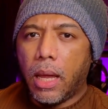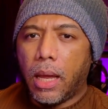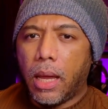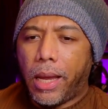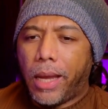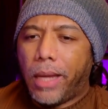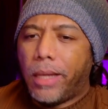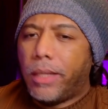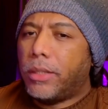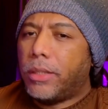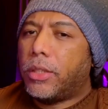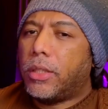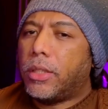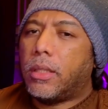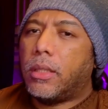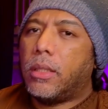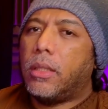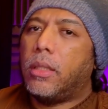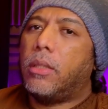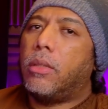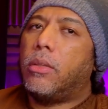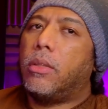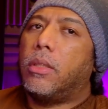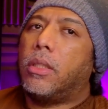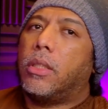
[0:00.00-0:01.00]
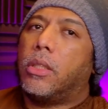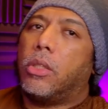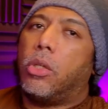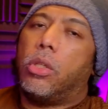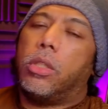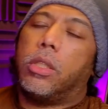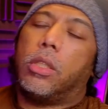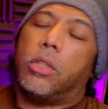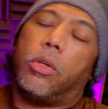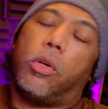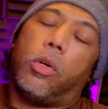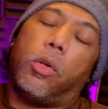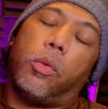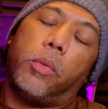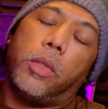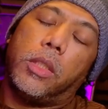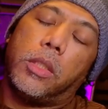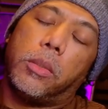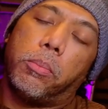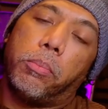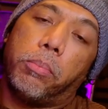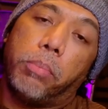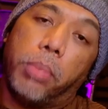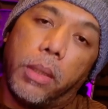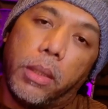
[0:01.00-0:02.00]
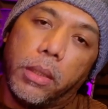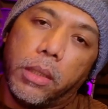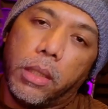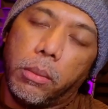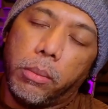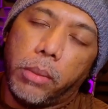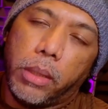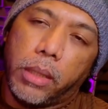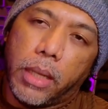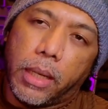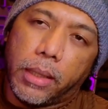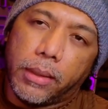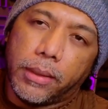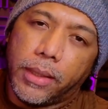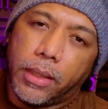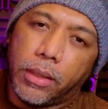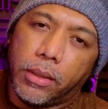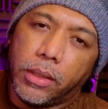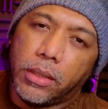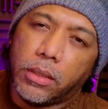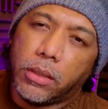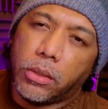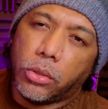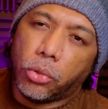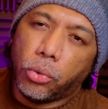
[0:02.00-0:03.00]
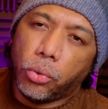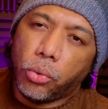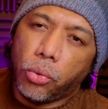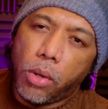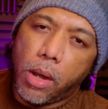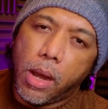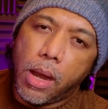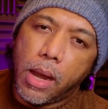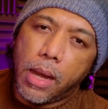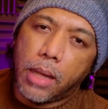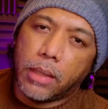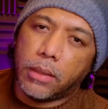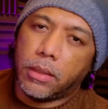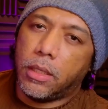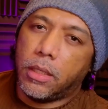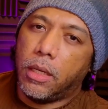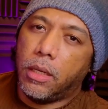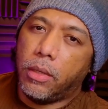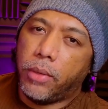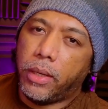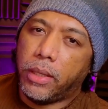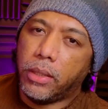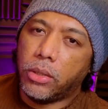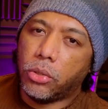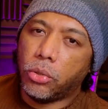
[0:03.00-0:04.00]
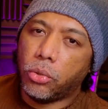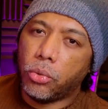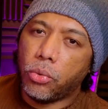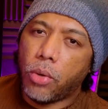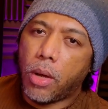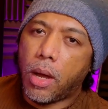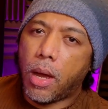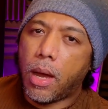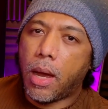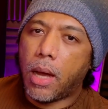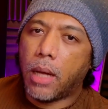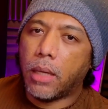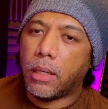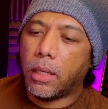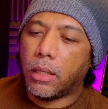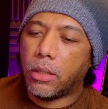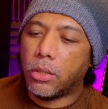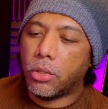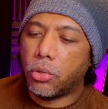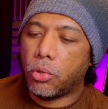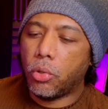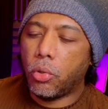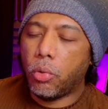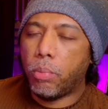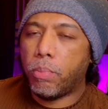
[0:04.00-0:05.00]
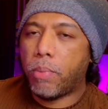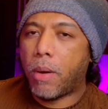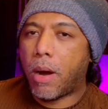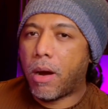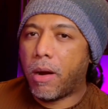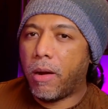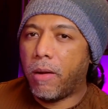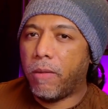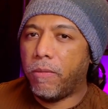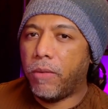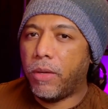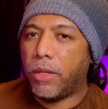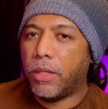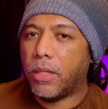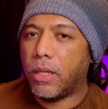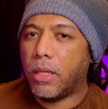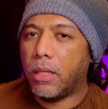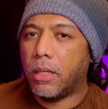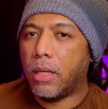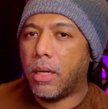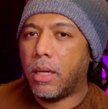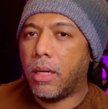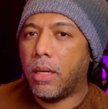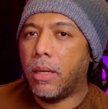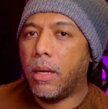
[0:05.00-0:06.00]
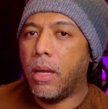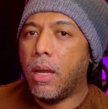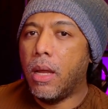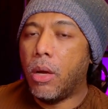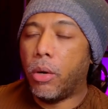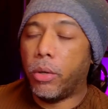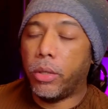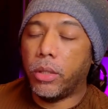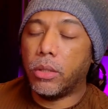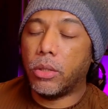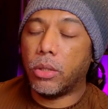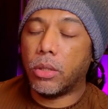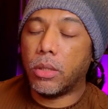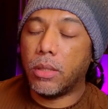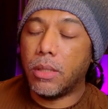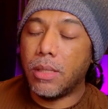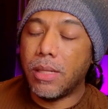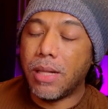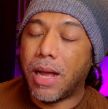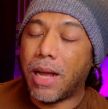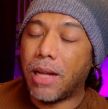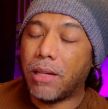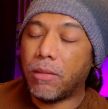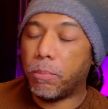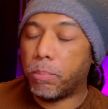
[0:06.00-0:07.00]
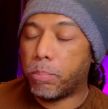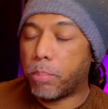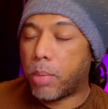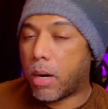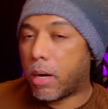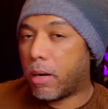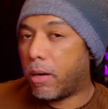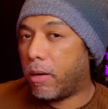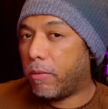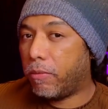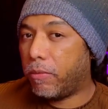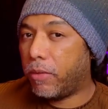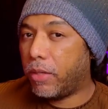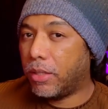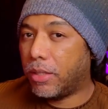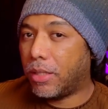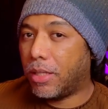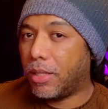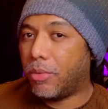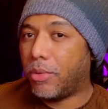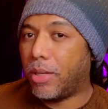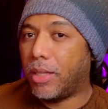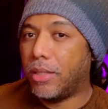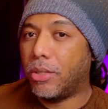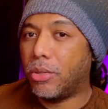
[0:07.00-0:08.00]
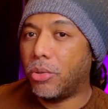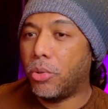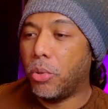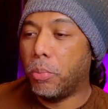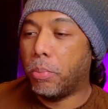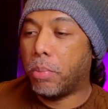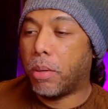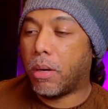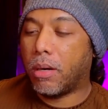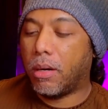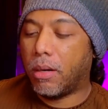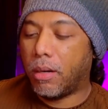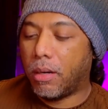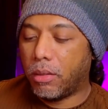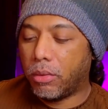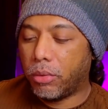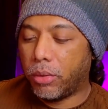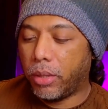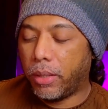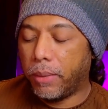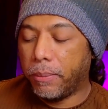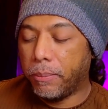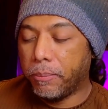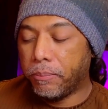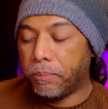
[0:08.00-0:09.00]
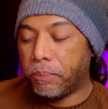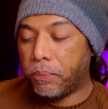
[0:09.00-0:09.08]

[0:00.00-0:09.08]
And it's just, it's just always bugging me that, it's too hot, right? Too hot, it's too power efficient, or it's not power efficient, right? It's too power hungry.